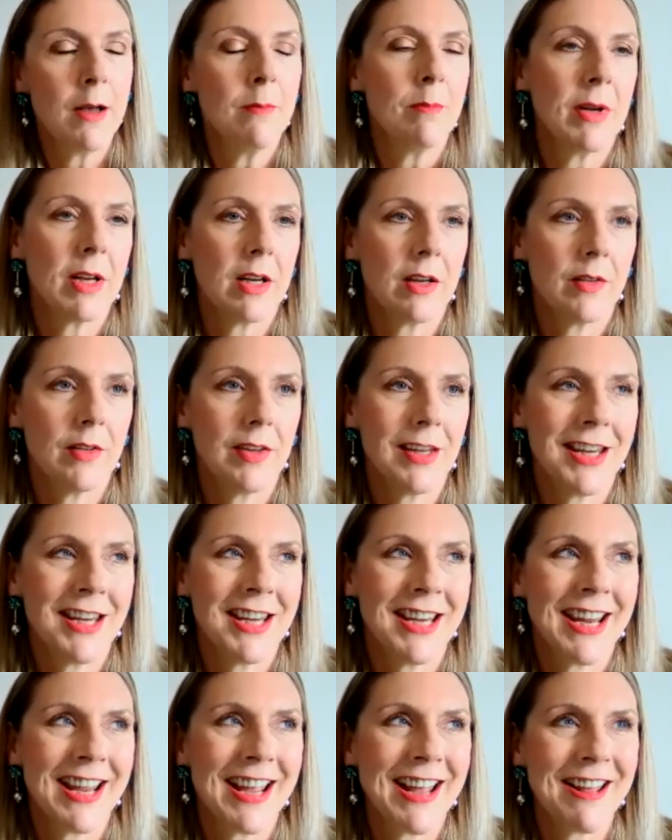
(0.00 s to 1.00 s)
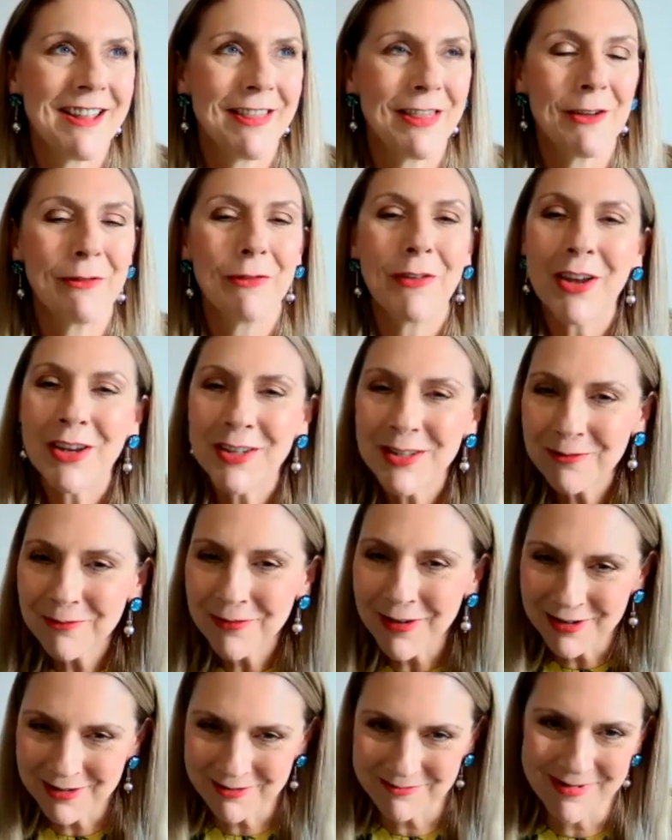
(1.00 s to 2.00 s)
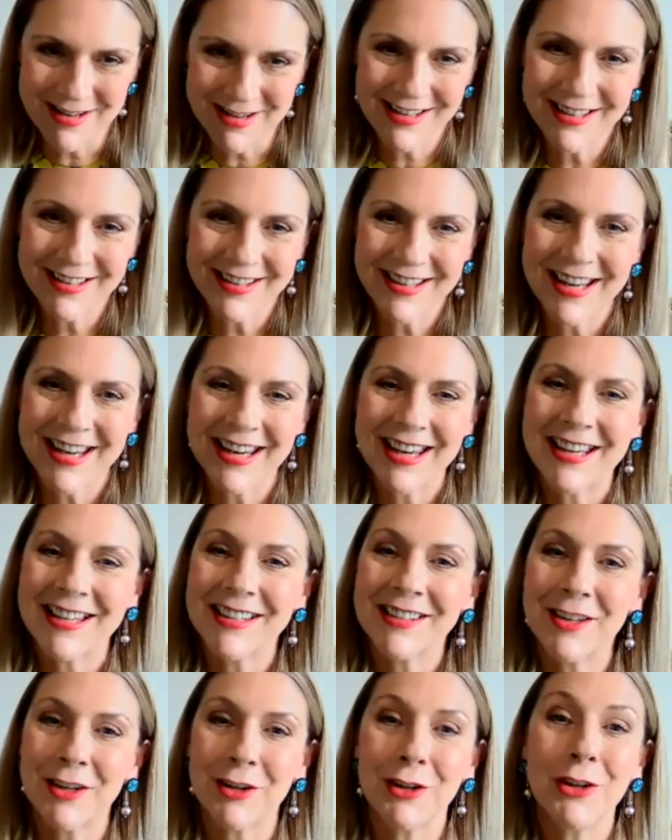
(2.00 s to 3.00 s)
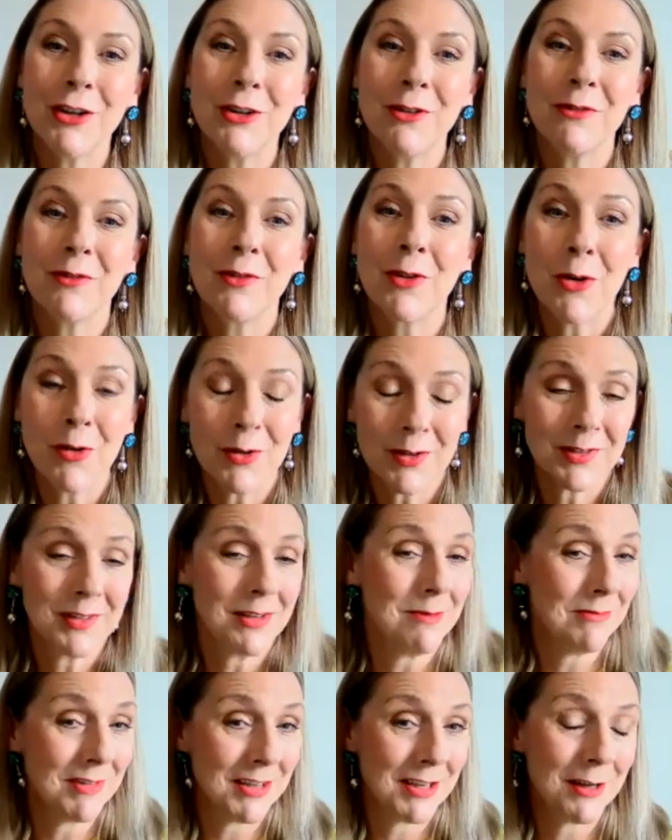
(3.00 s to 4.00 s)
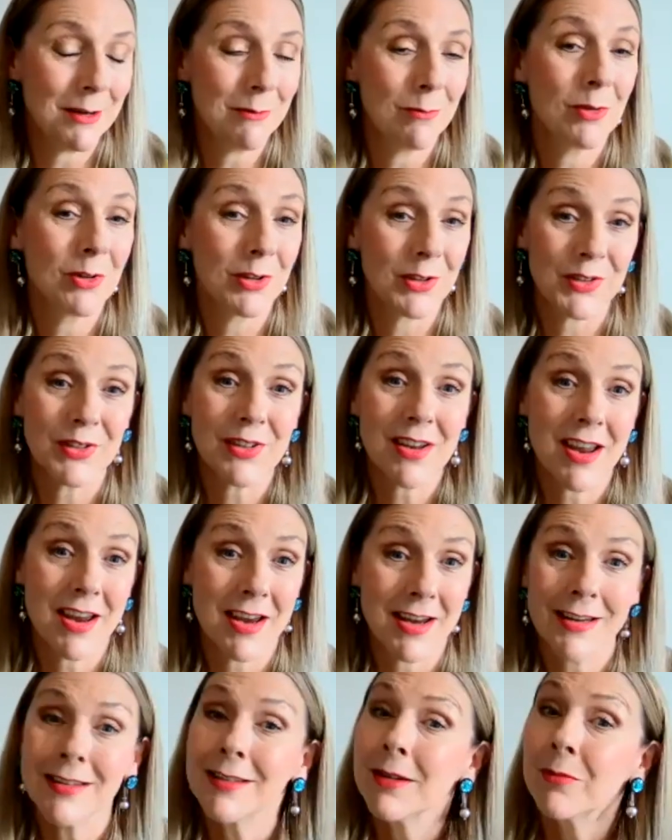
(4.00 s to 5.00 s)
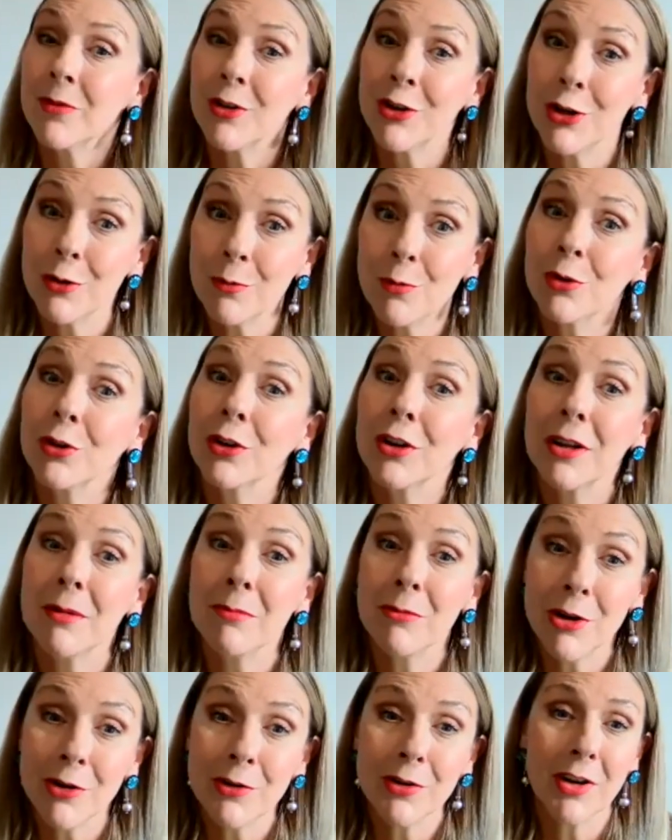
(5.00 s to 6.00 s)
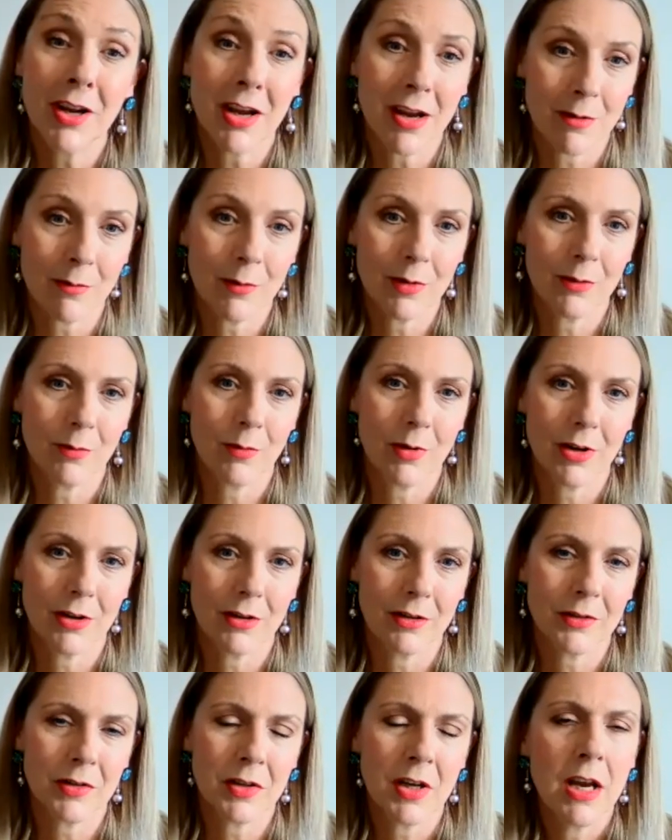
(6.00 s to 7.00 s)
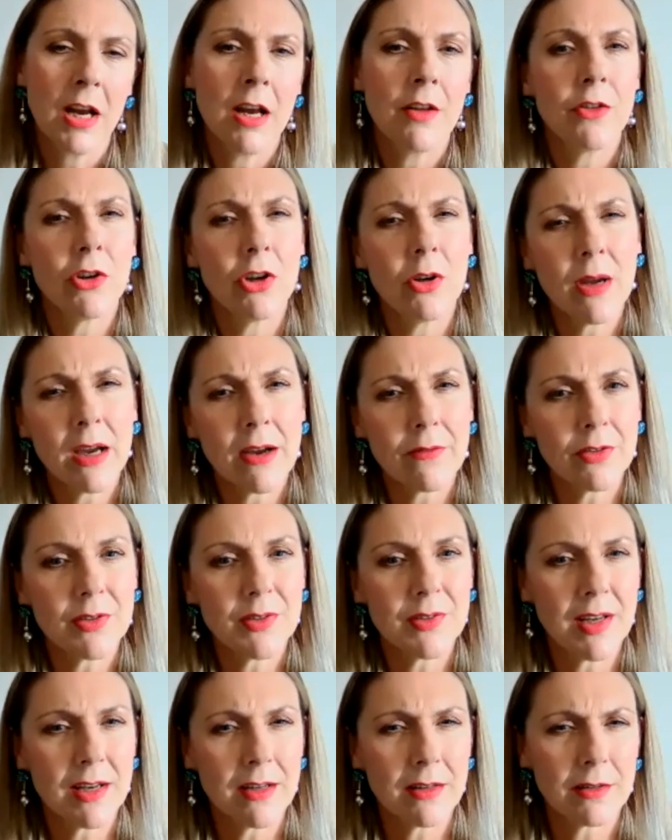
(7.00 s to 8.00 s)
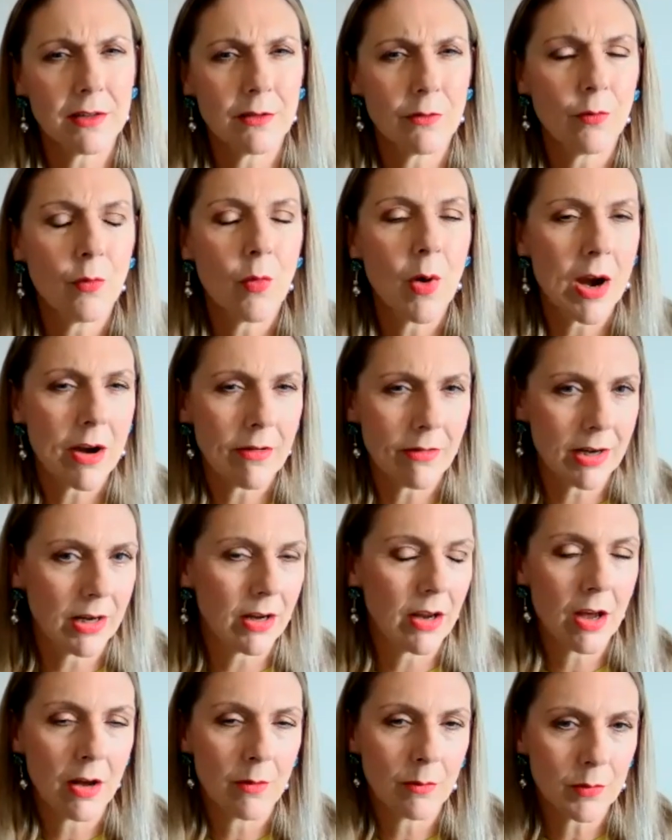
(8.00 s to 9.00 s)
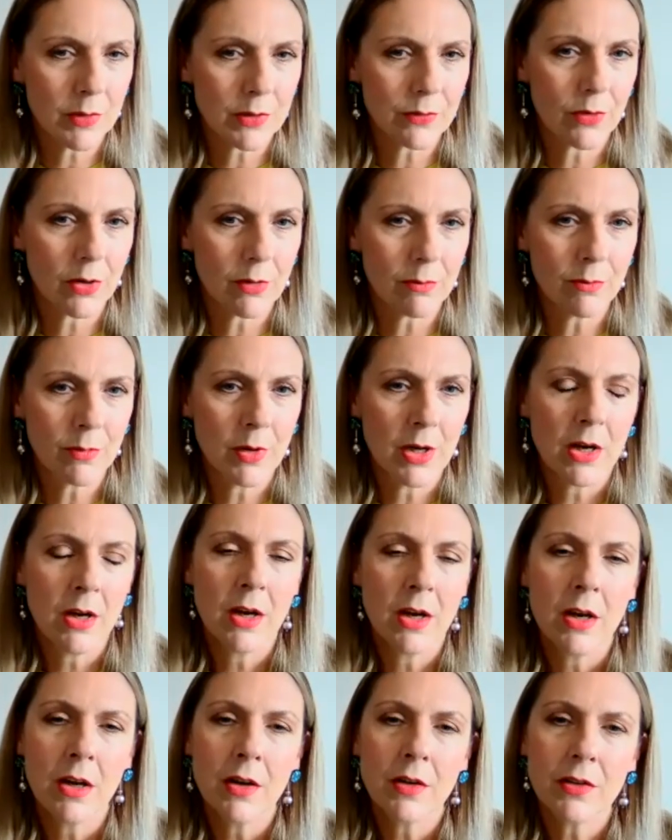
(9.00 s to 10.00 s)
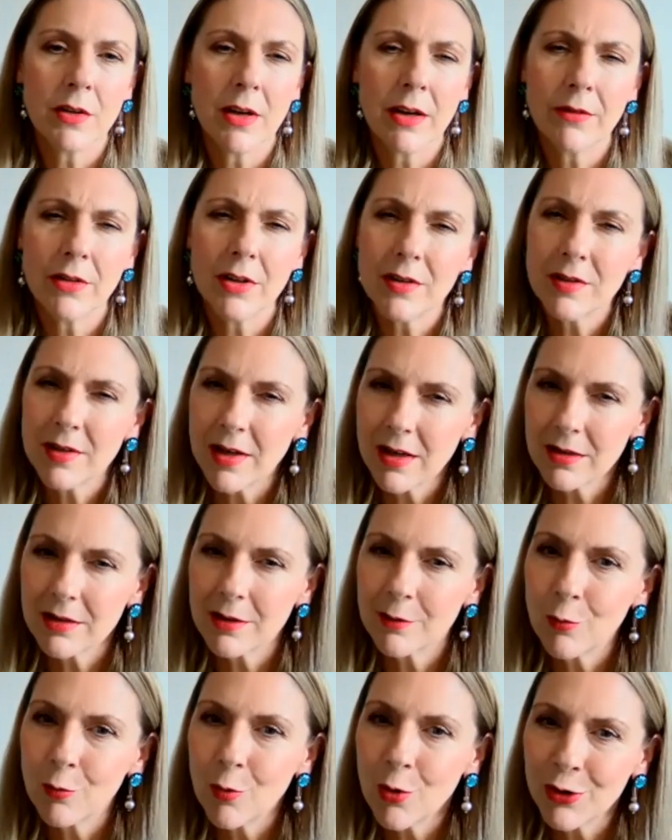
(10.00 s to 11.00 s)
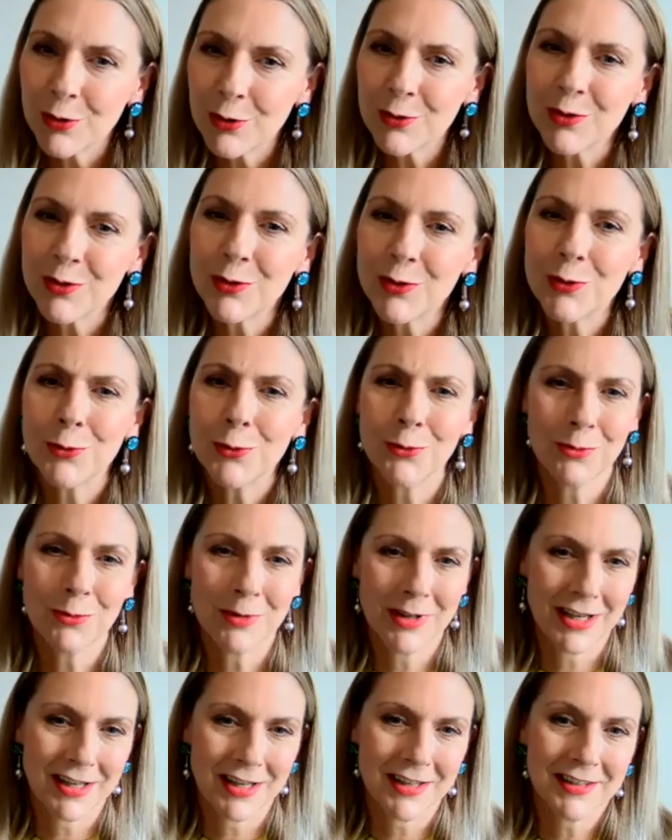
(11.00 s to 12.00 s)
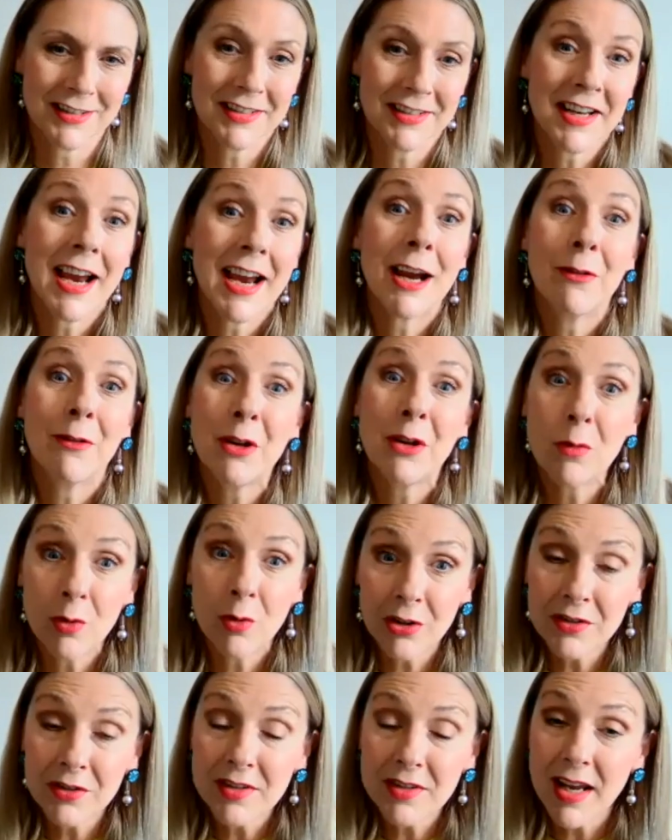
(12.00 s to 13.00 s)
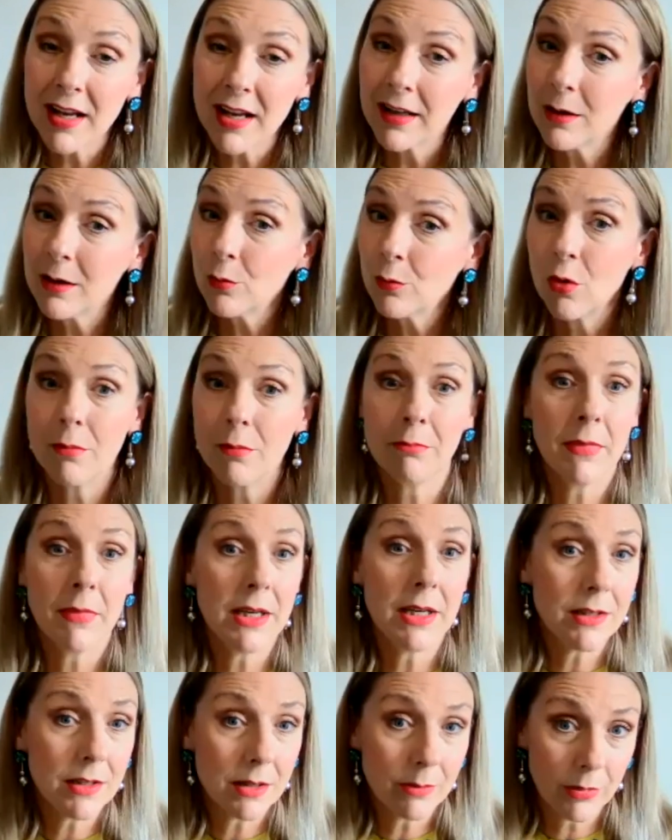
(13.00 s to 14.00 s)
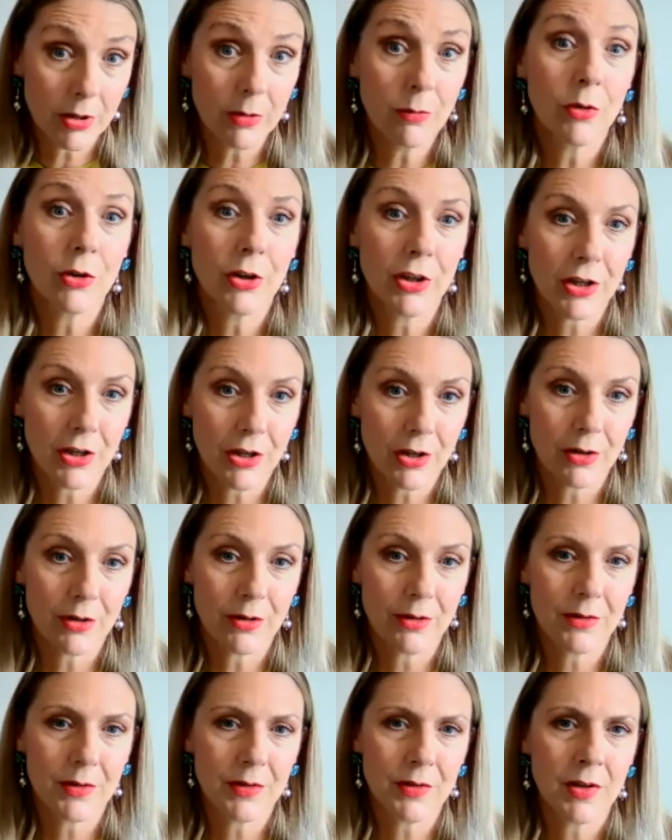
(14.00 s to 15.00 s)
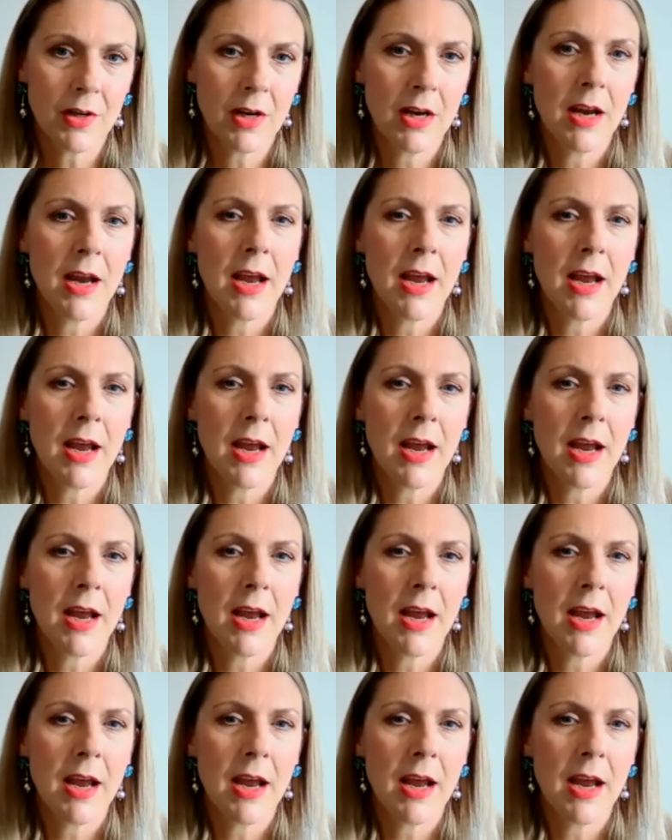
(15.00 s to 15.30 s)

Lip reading: But I think the first and fundamental thing is that you've got something you want to say, something you want to communicate with the world, that you have a sense of where it comes from. So having a sense of what your story is, how you want to tell it, what medium you want to use,